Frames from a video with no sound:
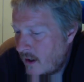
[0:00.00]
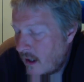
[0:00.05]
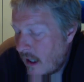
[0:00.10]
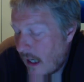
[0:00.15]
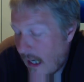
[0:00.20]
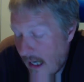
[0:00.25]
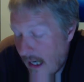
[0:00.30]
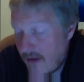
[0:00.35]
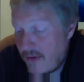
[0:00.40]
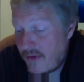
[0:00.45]

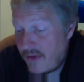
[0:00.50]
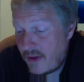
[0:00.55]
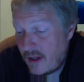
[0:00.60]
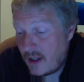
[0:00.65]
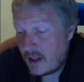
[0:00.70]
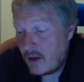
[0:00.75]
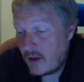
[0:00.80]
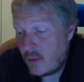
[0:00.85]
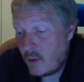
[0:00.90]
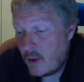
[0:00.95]
I
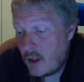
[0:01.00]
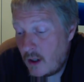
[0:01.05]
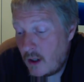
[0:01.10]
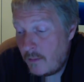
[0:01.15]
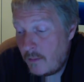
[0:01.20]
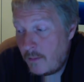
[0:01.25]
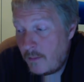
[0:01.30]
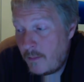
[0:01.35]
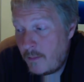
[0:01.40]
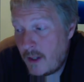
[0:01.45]
think
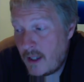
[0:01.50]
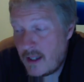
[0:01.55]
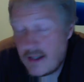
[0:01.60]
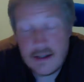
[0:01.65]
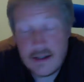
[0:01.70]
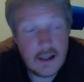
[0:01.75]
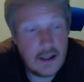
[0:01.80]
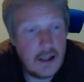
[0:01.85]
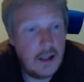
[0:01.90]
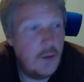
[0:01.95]
we're
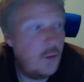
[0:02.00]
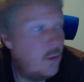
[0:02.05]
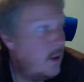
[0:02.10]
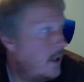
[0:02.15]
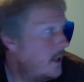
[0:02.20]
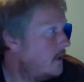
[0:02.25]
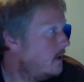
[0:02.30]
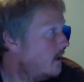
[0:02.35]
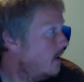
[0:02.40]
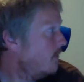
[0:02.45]
basically
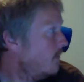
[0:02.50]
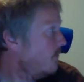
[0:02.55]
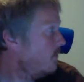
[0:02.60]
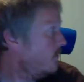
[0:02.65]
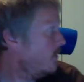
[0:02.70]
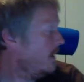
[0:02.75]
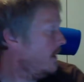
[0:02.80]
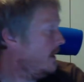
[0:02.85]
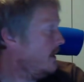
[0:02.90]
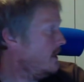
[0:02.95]
waiting
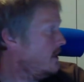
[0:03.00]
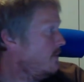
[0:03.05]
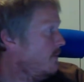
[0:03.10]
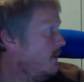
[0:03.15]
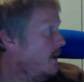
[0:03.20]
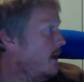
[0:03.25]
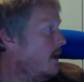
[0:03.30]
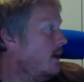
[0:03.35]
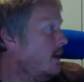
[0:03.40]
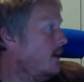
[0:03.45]
for
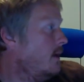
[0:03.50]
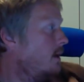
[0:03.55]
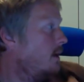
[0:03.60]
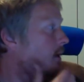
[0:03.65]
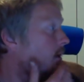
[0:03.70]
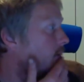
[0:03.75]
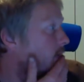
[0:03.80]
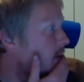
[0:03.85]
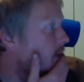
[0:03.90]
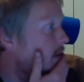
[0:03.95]
SBI,
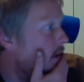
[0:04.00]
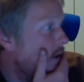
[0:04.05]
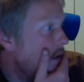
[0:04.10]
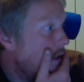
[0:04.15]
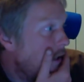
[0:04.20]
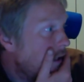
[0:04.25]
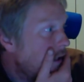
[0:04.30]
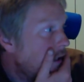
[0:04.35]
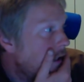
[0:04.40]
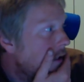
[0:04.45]
and
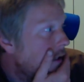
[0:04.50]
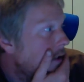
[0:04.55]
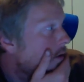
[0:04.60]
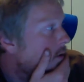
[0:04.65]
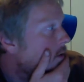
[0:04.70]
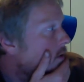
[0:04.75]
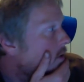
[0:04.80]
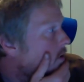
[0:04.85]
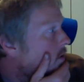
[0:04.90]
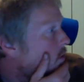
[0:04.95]

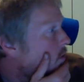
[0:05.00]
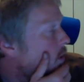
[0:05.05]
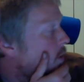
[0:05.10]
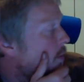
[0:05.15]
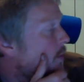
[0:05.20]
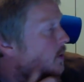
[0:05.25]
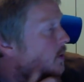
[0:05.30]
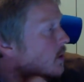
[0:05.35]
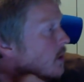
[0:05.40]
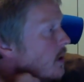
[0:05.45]

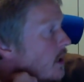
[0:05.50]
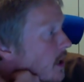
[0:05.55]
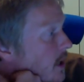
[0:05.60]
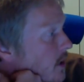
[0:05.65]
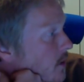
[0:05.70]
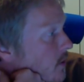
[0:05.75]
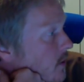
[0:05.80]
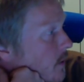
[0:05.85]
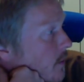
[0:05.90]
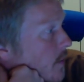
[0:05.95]
Crypto
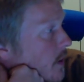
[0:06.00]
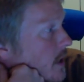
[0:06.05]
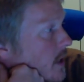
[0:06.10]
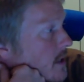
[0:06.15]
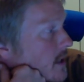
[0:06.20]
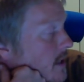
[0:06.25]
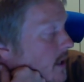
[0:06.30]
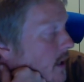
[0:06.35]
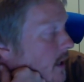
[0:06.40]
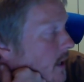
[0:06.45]
Eerie
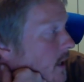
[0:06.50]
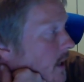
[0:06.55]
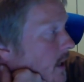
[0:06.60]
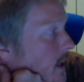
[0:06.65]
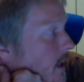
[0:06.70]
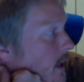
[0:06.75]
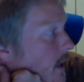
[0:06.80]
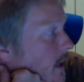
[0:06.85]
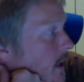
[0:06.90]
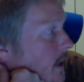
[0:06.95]

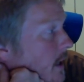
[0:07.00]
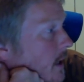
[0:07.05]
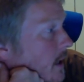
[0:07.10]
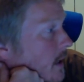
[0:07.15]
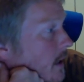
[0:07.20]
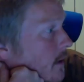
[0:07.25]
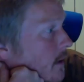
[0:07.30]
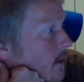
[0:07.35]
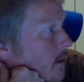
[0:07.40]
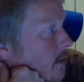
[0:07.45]

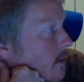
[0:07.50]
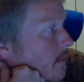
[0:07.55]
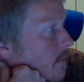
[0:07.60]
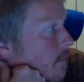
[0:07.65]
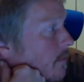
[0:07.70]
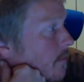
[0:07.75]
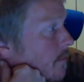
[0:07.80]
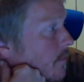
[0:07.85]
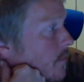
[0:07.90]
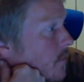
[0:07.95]
basically
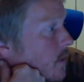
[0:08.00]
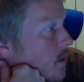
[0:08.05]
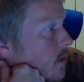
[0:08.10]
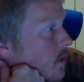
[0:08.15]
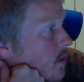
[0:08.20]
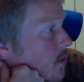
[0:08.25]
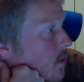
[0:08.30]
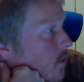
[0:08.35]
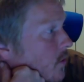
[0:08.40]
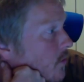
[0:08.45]

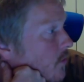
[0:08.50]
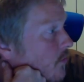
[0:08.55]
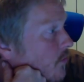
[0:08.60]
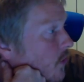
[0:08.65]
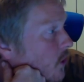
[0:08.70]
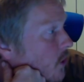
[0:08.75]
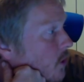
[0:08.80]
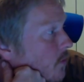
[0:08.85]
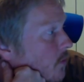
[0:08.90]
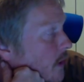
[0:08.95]

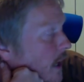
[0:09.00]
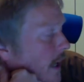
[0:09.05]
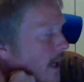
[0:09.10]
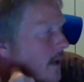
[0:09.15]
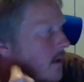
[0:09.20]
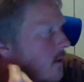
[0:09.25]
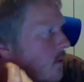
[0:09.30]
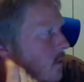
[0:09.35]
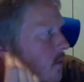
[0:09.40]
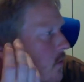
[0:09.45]
confirmed.
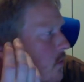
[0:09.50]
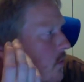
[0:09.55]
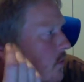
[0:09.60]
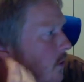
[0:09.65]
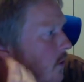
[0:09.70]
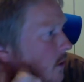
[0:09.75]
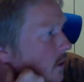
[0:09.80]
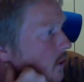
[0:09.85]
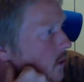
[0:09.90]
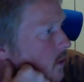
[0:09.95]
I don't
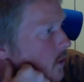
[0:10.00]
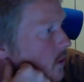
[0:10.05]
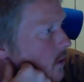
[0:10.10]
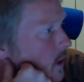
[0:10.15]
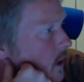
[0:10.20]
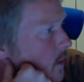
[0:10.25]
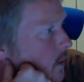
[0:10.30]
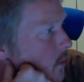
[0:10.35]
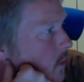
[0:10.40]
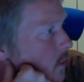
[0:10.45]
follow her
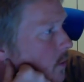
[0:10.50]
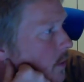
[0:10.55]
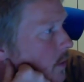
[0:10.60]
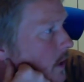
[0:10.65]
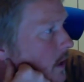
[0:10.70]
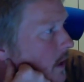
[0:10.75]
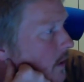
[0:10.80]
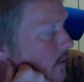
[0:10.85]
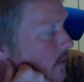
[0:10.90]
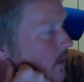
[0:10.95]
anymore,
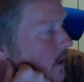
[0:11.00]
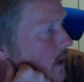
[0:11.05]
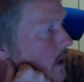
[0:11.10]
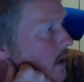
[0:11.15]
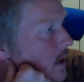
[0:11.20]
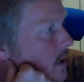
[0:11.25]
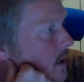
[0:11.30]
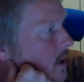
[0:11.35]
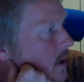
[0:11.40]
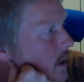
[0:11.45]
but I
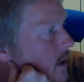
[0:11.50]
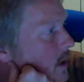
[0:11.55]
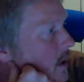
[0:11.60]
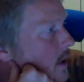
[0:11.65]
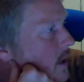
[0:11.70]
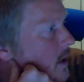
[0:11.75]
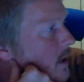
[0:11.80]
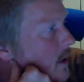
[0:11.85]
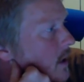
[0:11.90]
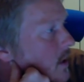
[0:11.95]
think
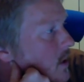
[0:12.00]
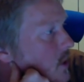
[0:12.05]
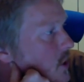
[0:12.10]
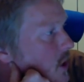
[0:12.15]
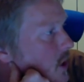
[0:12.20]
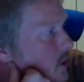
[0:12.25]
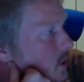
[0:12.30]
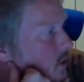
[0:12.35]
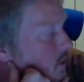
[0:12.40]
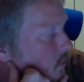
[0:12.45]

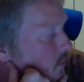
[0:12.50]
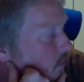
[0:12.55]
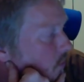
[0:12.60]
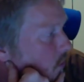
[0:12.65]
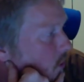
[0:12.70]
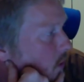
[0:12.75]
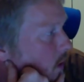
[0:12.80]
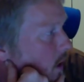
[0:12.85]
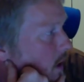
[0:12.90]
she confirmed.